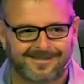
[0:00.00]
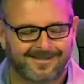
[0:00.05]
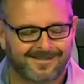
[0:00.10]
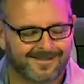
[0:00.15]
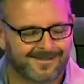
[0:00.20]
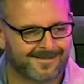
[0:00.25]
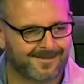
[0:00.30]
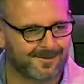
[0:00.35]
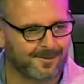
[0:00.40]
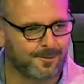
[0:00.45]

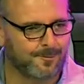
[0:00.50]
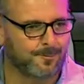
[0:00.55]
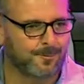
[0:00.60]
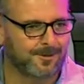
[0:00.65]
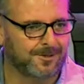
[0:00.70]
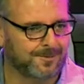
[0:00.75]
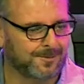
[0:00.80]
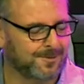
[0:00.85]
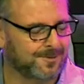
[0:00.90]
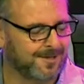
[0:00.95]
soup,
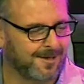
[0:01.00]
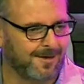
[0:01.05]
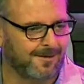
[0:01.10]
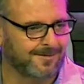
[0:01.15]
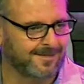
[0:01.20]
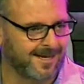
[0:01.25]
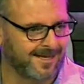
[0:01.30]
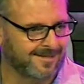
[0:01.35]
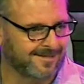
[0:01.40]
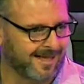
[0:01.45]
which was
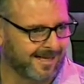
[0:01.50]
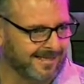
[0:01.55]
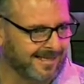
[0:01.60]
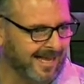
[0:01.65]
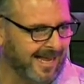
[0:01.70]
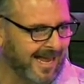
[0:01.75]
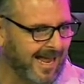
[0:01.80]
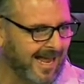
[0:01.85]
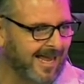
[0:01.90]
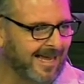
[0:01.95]
tastes like the
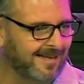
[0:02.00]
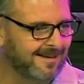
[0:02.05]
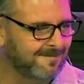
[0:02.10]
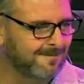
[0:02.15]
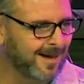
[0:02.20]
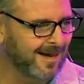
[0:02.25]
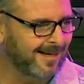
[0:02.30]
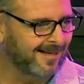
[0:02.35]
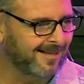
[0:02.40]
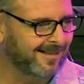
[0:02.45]
can
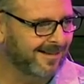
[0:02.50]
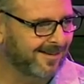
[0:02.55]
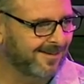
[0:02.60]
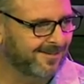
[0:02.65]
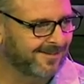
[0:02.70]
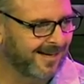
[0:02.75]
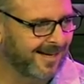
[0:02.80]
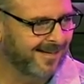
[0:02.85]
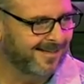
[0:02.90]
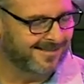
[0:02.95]
back in the
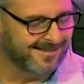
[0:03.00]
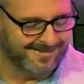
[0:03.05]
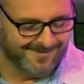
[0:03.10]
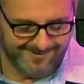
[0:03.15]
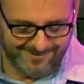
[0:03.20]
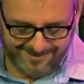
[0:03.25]
old days.